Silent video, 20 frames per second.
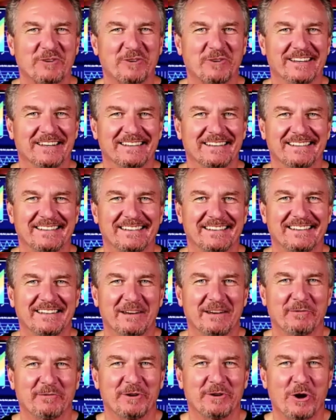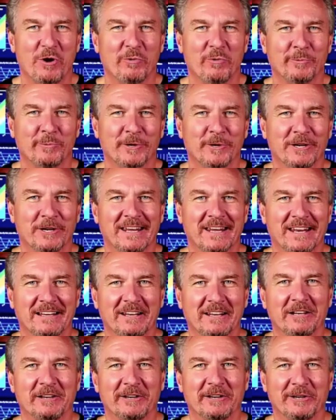You never know when we're going to get a little
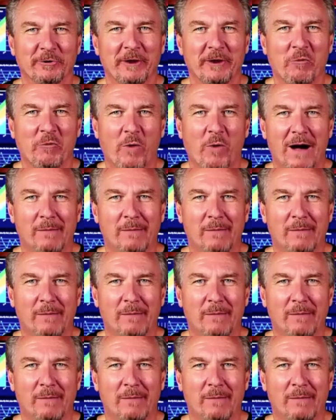internet wobble.